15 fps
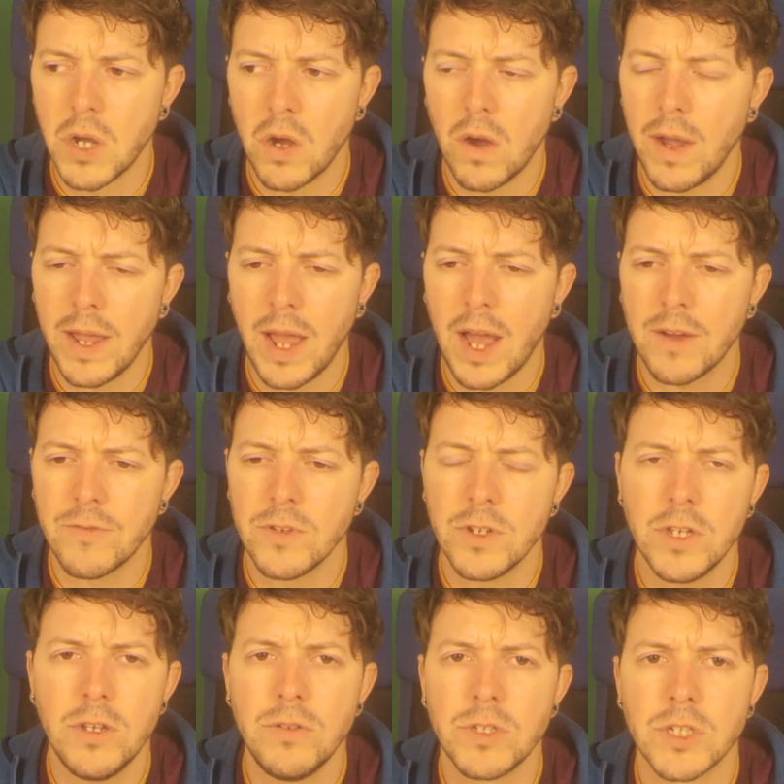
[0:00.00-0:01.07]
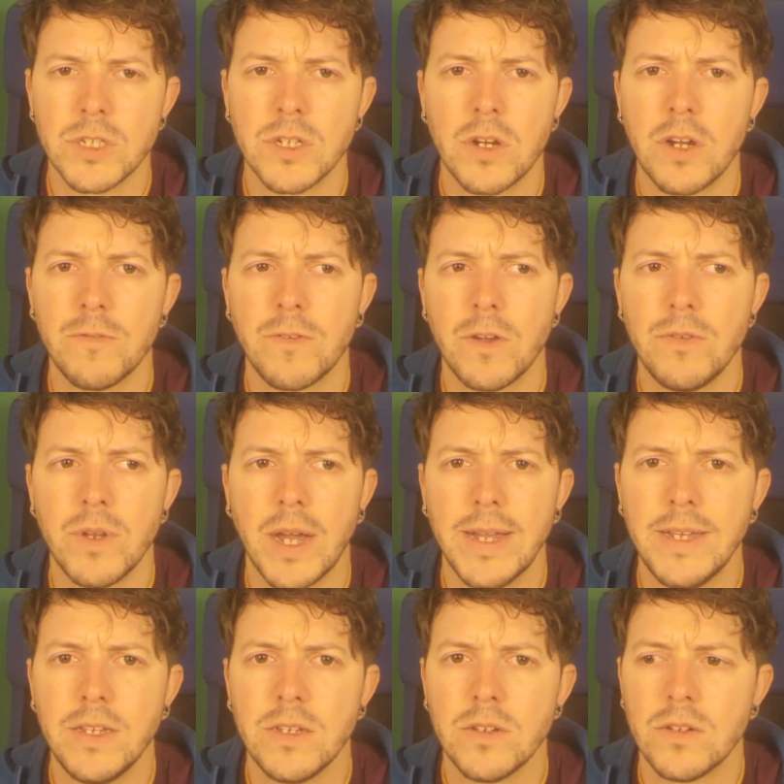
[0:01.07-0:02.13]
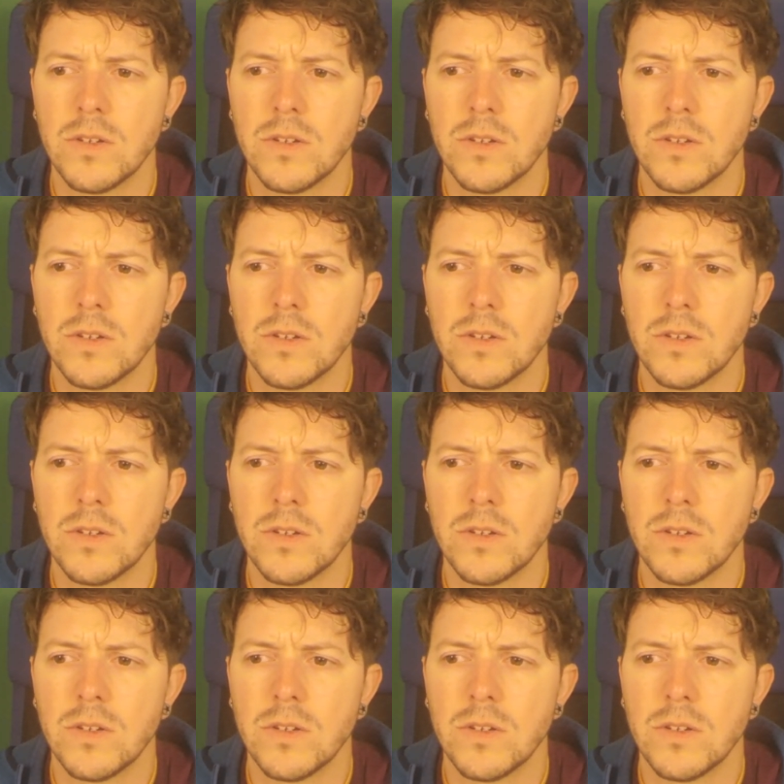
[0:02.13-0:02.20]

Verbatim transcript: I haven't used an iPhone eight